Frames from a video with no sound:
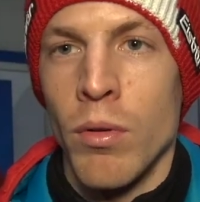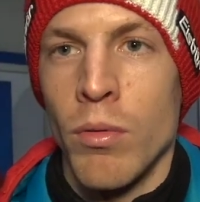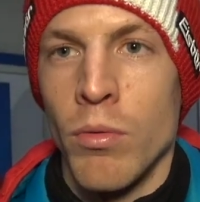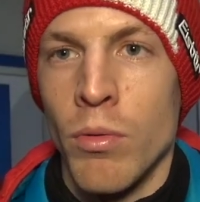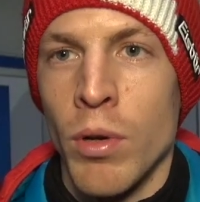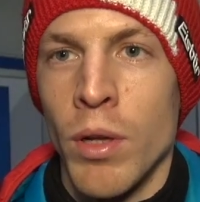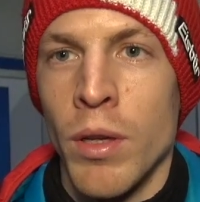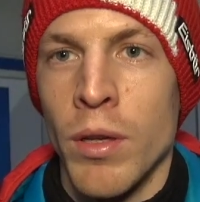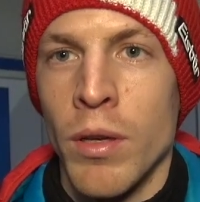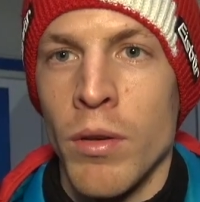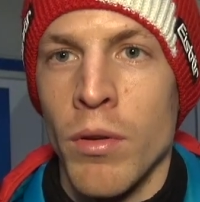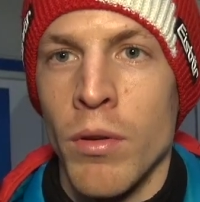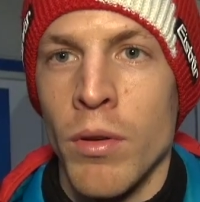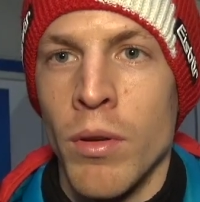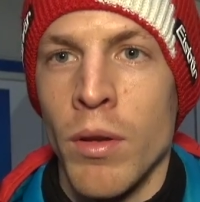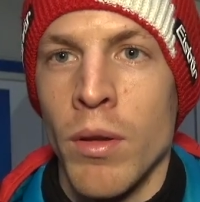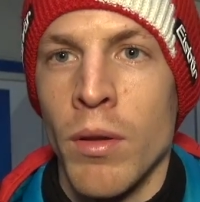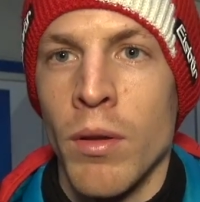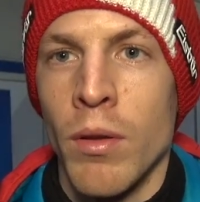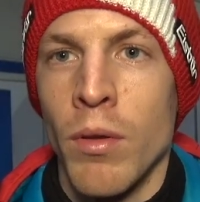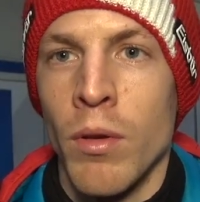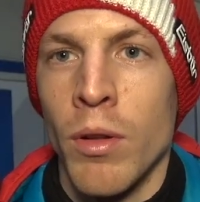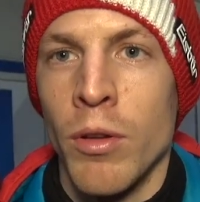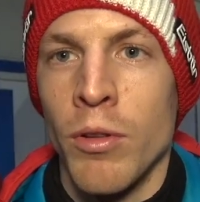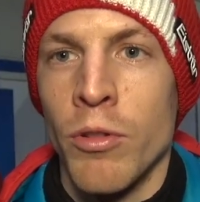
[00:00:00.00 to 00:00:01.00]
really good
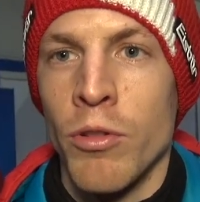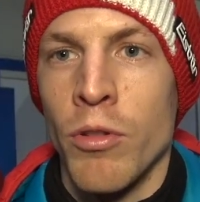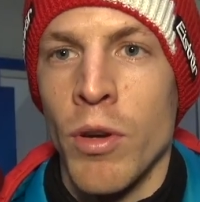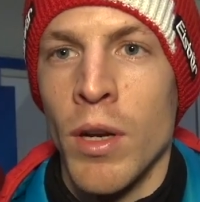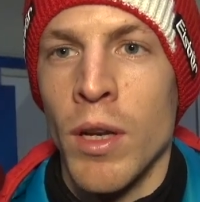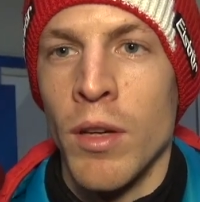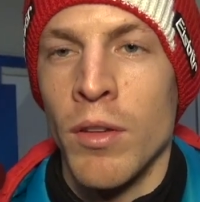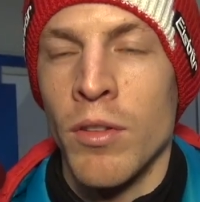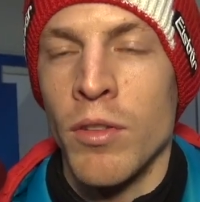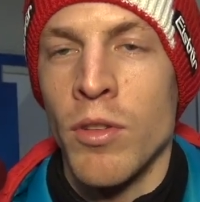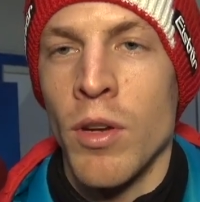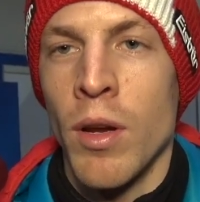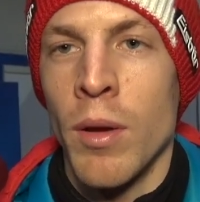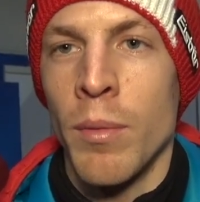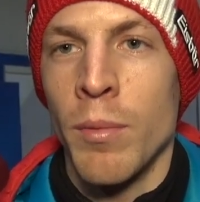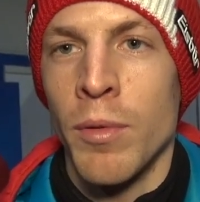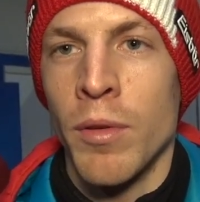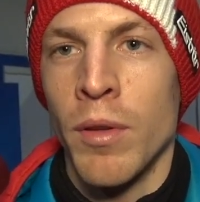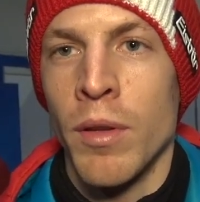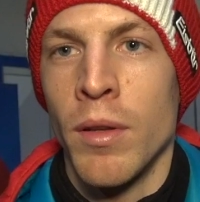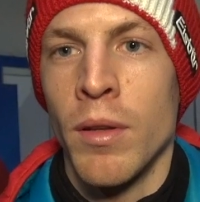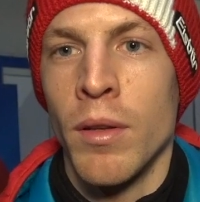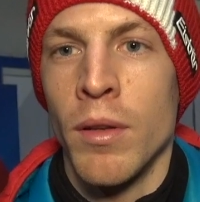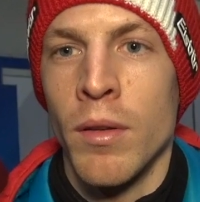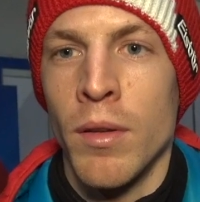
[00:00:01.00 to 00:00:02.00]
in all the training
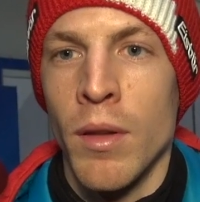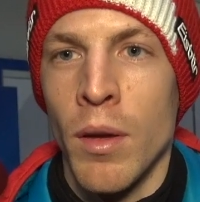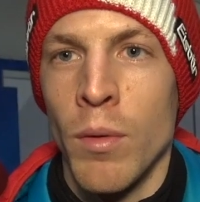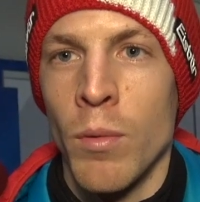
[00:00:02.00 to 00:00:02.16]
jumps, and